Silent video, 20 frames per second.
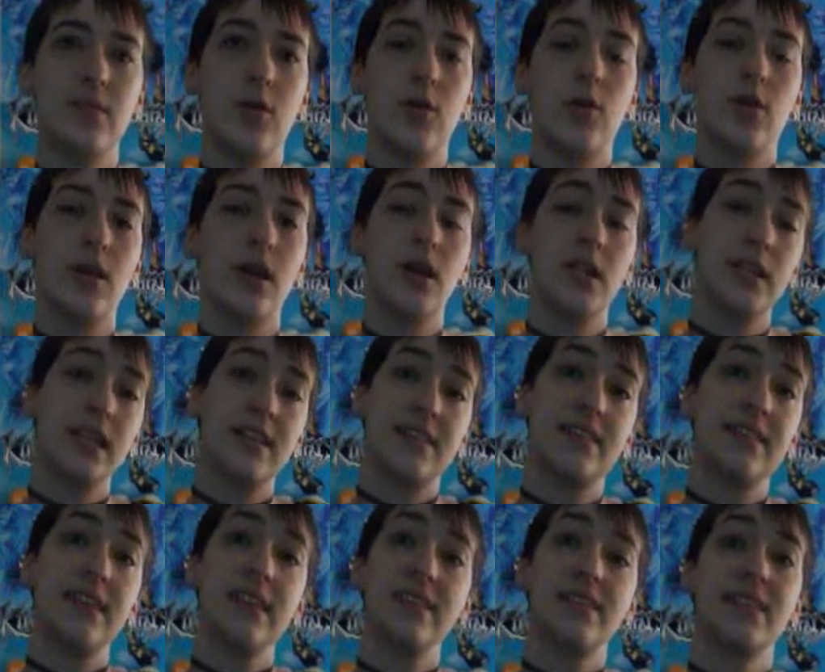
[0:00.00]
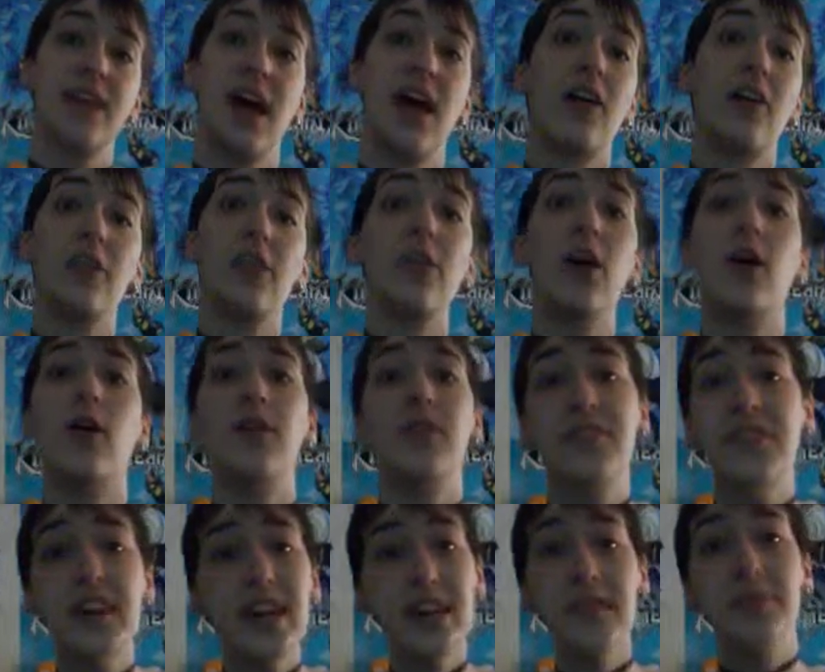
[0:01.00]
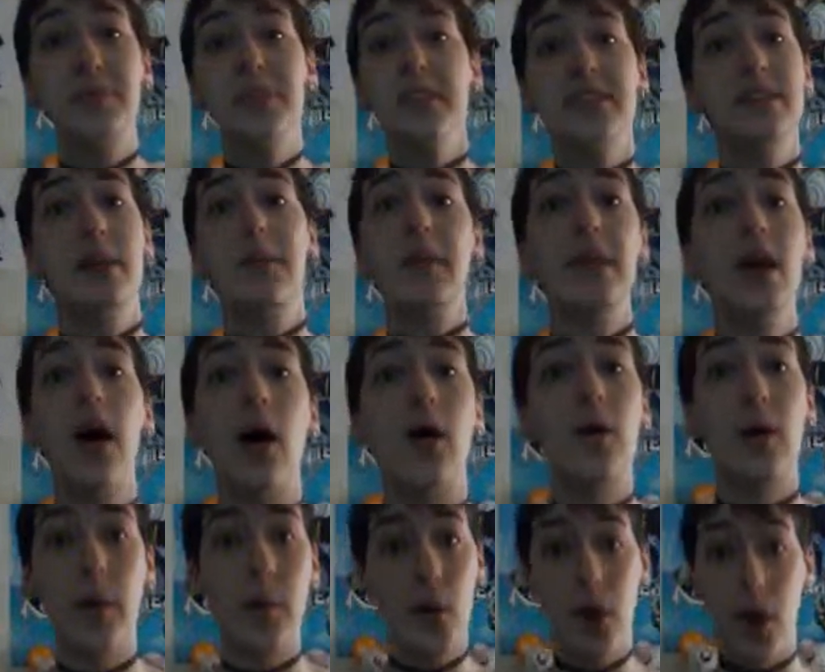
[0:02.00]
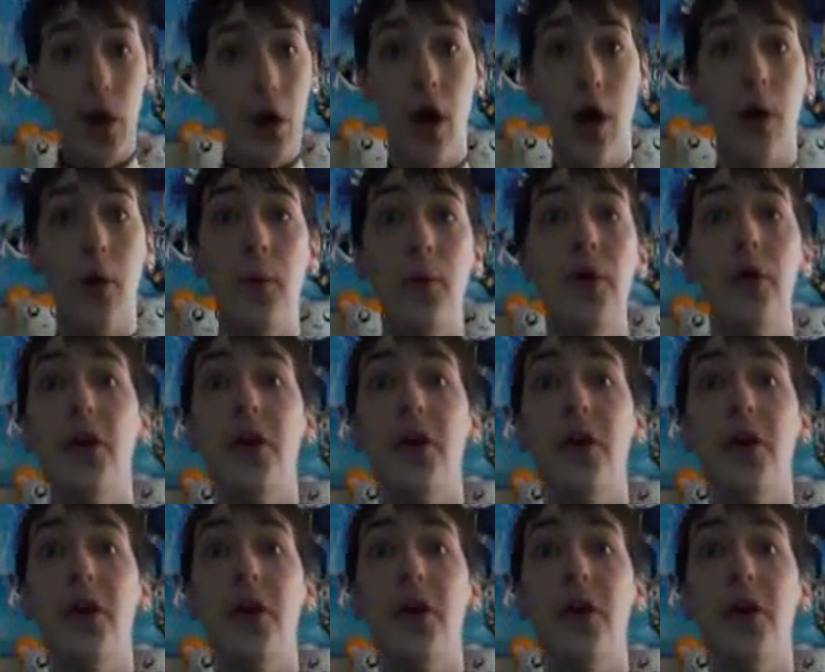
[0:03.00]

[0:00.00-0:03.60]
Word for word: Or, unless it is, and I don't know. If it is, please let me know. I want to know.